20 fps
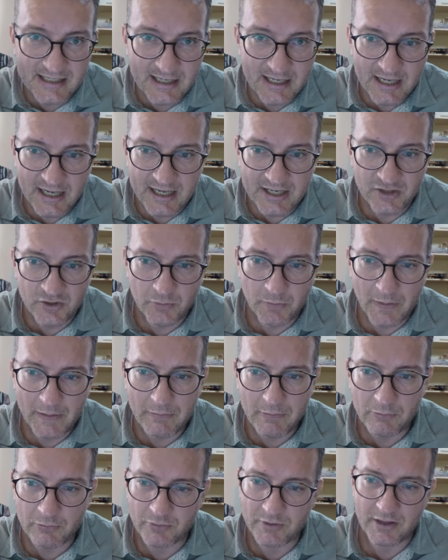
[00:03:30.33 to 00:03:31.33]
Do people
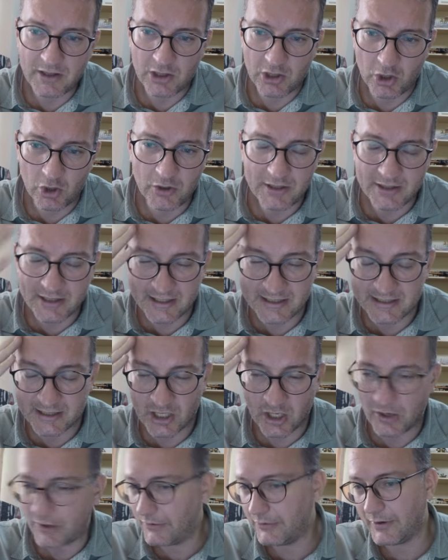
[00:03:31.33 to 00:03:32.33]
look at this and
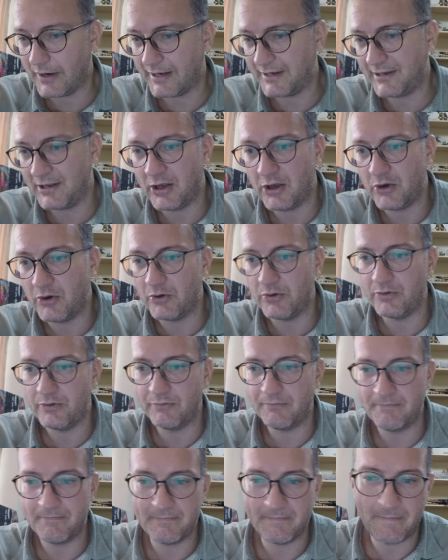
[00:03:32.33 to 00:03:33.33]
go, oh, I know
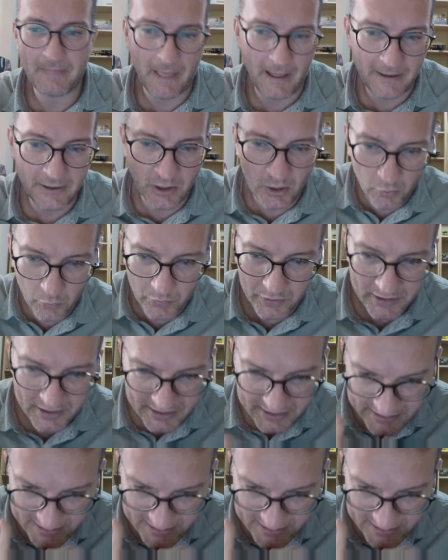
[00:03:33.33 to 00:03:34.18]
Woodlands is